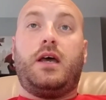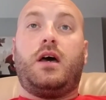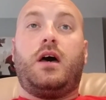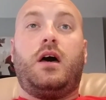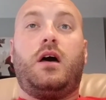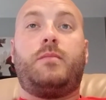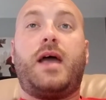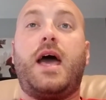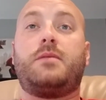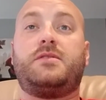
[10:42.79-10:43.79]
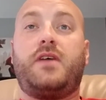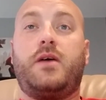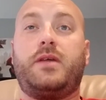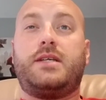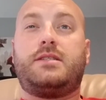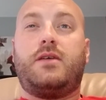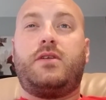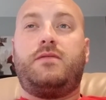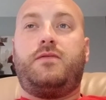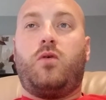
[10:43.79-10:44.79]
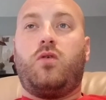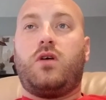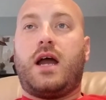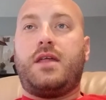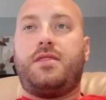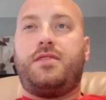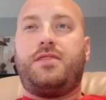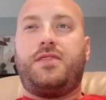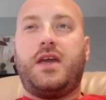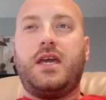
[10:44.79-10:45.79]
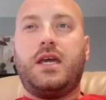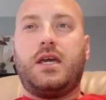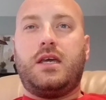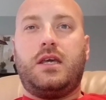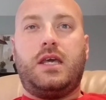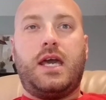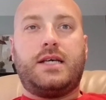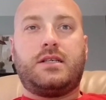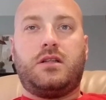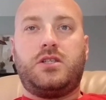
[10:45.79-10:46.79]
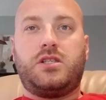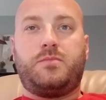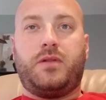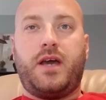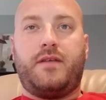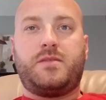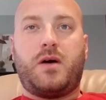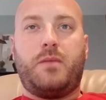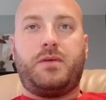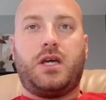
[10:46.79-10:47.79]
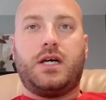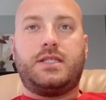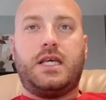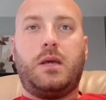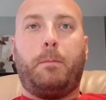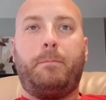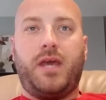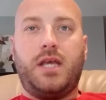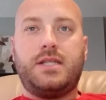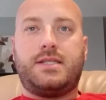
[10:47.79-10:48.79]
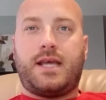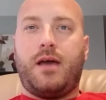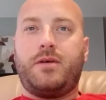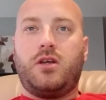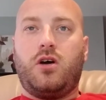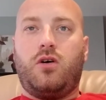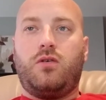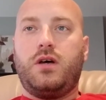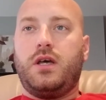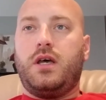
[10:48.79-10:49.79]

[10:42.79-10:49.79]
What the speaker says: Adam's family at 7-4. I think he has clinched his playoff spot because he beat Sam and Co.